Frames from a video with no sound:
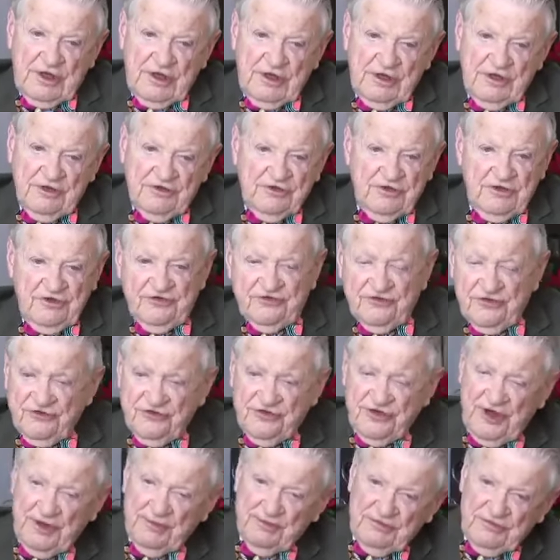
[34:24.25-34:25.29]
It's it's the
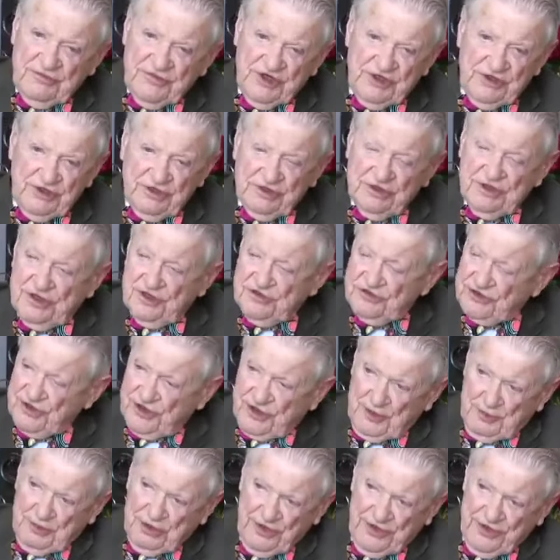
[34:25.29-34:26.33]
same deal as
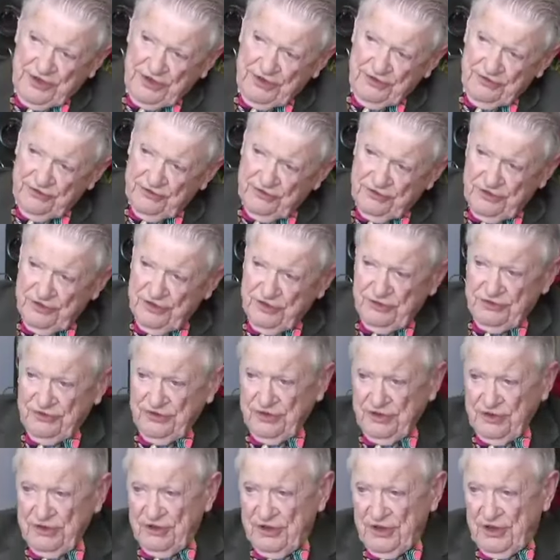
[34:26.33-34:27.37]
airplanes. You know,
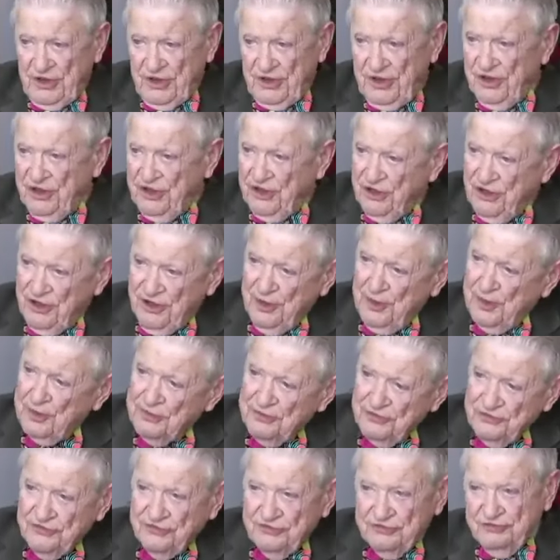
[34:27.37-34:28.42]
they're
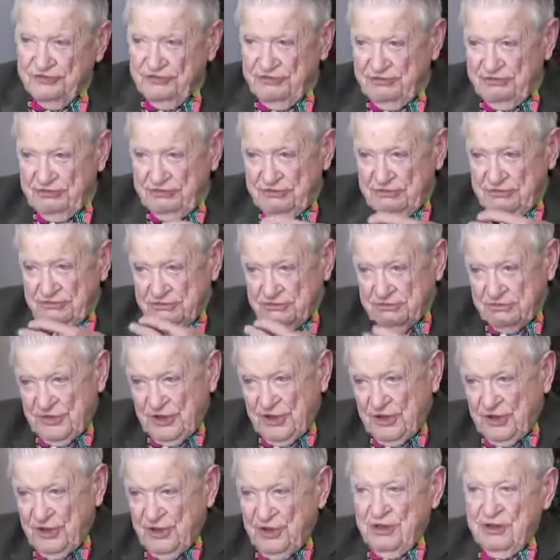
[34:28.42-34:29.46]
cubs and
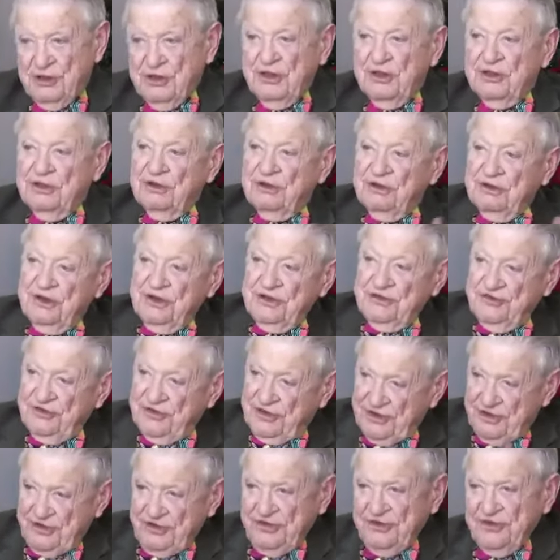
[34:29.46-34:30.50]
and all that's
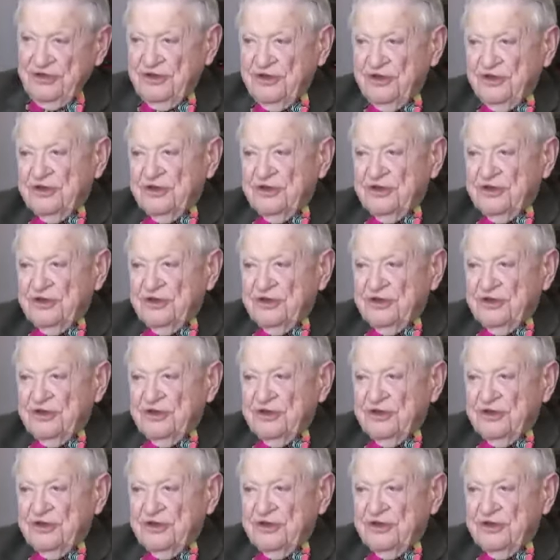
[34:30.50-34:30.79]
kind of you know.